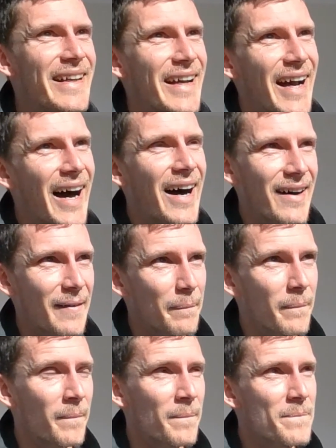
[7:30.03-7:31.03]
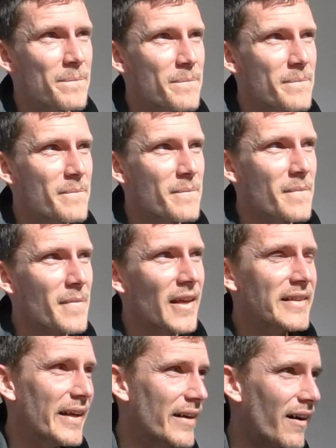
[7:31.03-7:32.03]

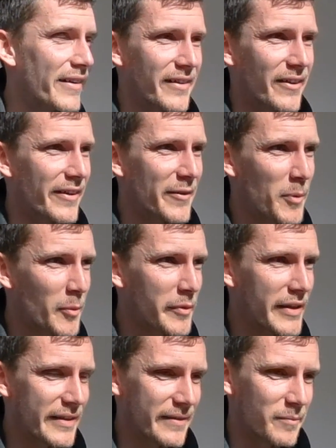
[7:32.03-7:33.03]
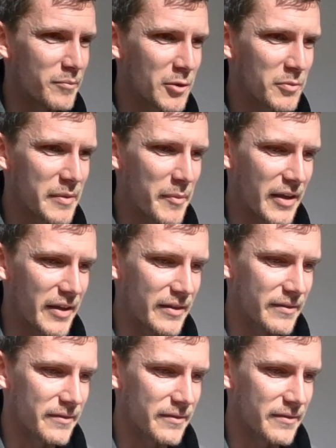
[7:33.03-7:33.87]
Yeah, I don't know. It's probably my